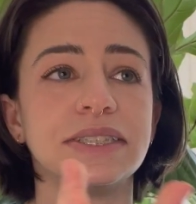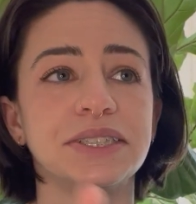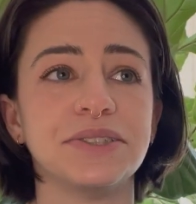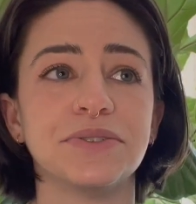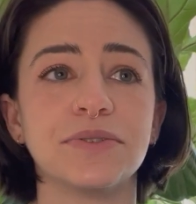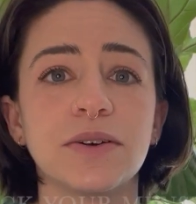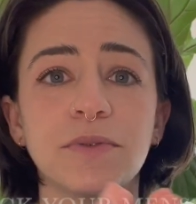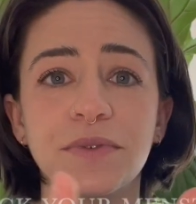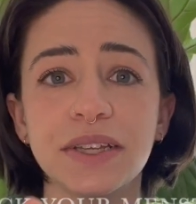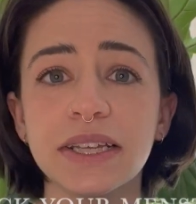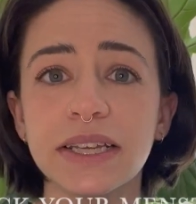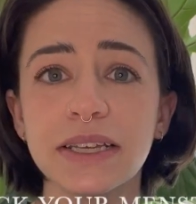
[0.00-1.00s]
to
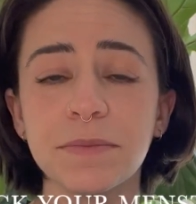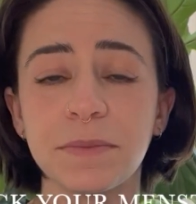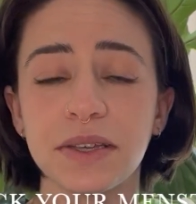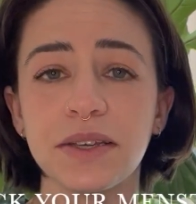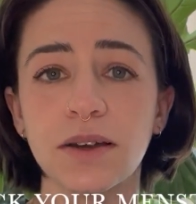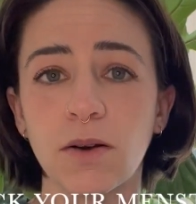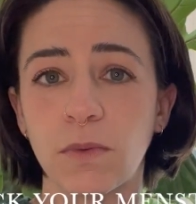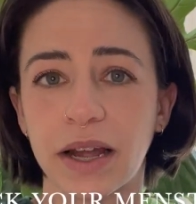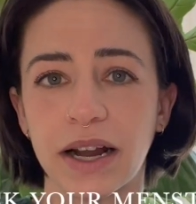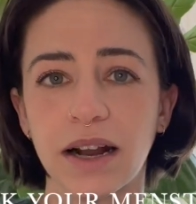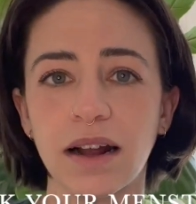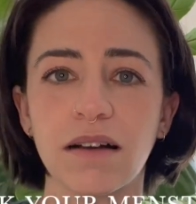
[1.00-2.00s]
really be
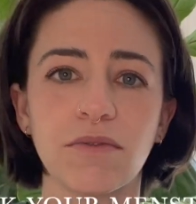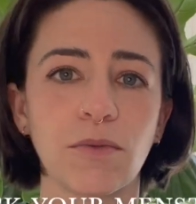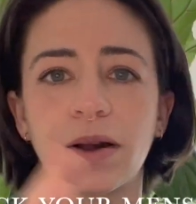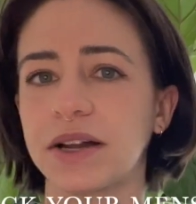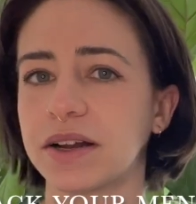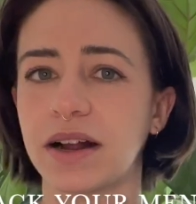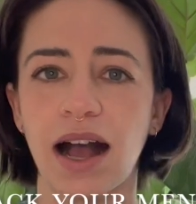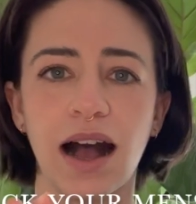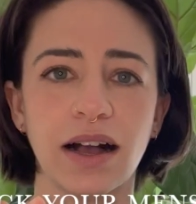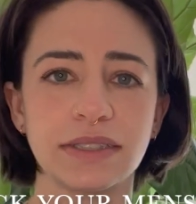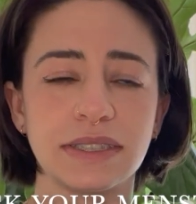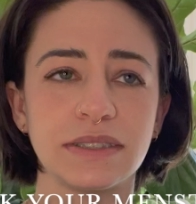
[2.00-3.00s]
aware of where you're
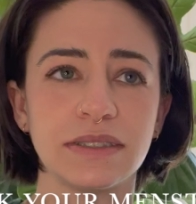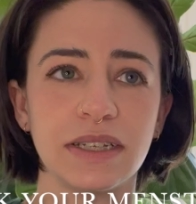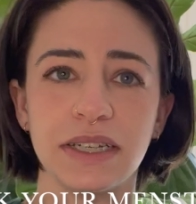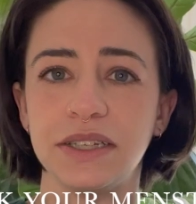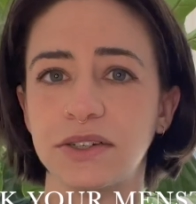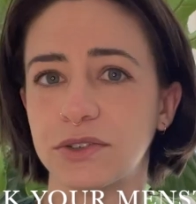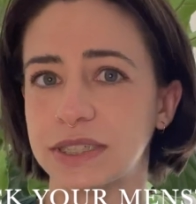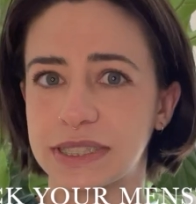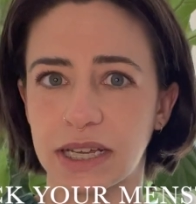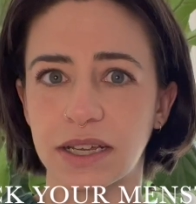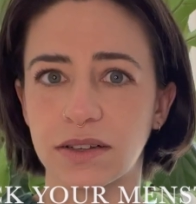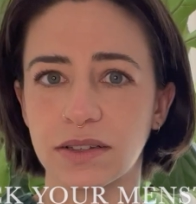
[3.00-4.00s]
at in your
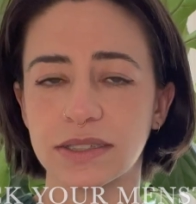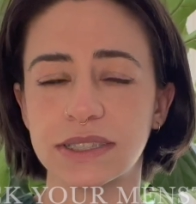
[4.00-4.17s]
cycle.